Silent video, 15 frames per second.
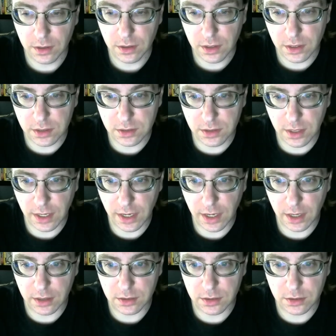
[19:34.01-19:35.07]
is
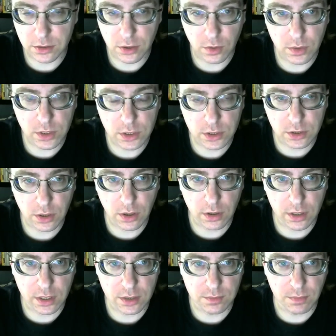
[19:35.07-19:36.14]
that Tony Stark
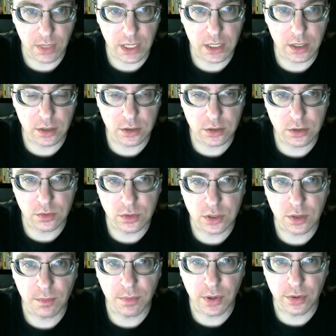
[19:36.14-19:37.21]
is making suits
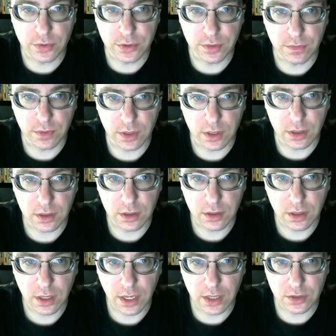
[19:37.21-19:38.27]
compulsively
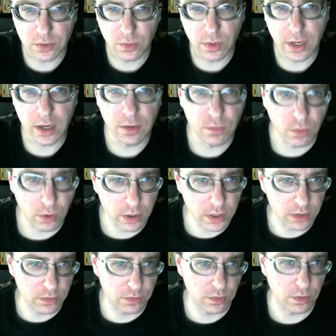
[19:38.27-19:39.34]
as a way of
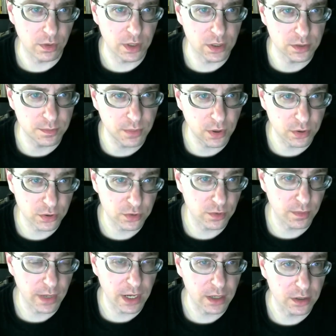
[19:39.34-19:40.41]
working through his post
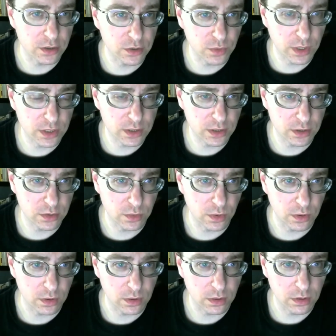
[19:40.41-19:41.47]
traumatic stress
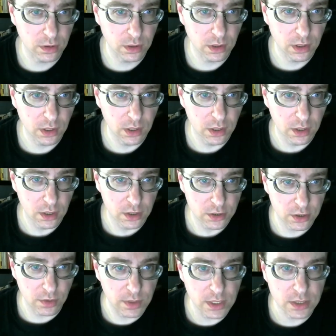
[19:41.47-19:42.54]
disorder.
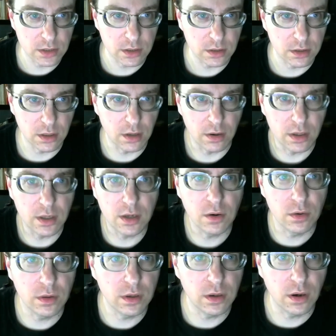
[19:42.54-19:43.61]
So he's, you know,
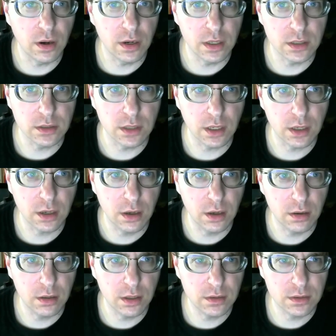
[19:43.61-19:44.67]
early on he's like, oh
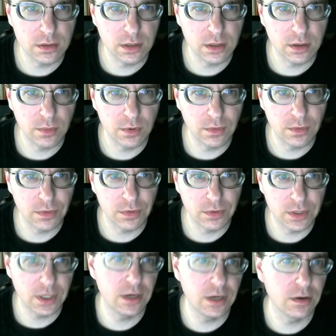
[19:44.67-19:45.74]
yeah, this is like number
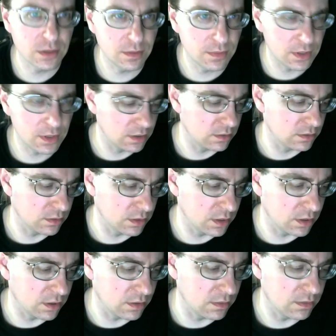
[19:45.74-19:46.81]
13 or something. He's
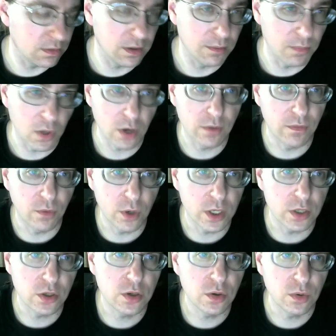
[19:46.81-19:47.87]
looking on the thing, Mark
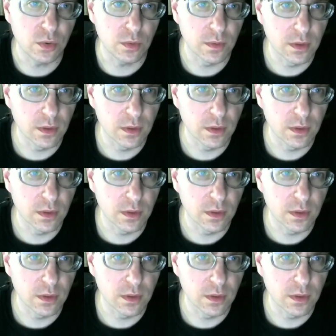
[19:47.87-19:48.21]
42.